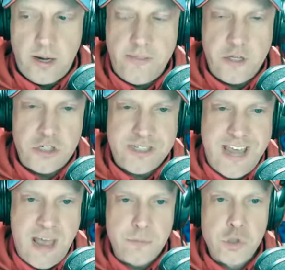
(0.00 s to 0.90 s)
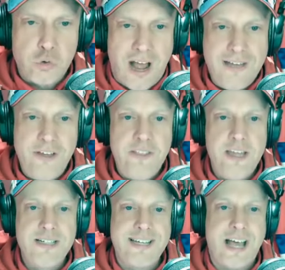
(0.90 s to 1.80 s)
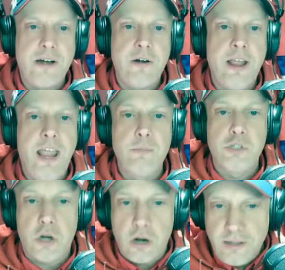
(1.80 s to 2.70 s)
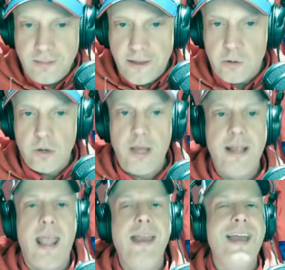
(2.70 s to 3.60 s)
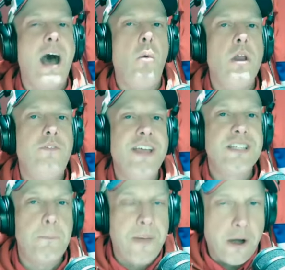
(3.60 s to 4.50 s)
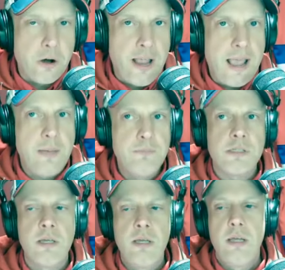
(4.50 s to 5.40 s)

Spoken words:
They just kept driving the entire game. Charlie Lindgren, again, not one of his better games.